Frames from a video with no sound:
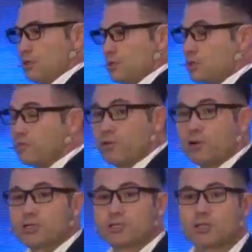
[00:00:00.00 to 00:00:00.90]
So of
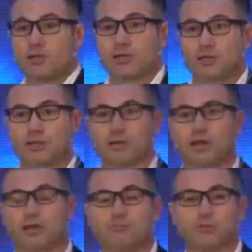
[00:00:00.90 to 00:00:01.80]
course,
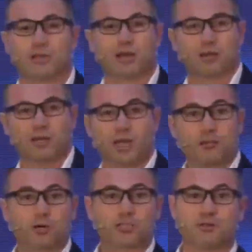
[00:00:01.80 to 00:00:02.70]

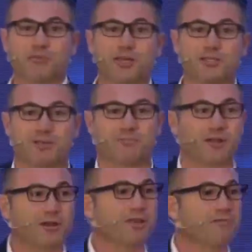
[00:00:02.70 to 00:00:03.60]
networks for me is a
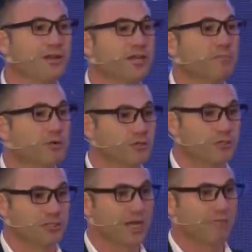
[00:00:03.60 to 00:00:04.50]
very, very
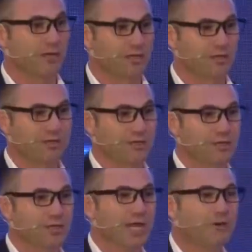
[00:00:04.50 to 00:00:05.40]
personal topic.
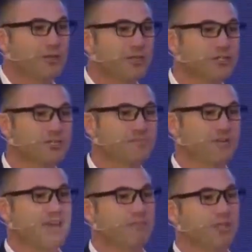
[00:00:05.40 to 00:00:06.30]
I want to take just
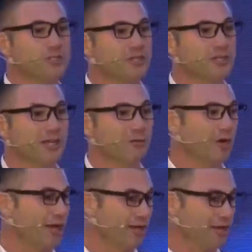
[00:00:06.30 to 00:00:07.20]
5 minutes to tell you
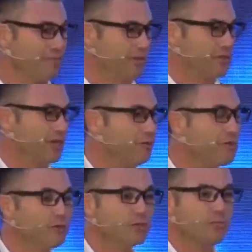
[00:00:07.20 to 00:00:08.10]
why I love this. I'm one of those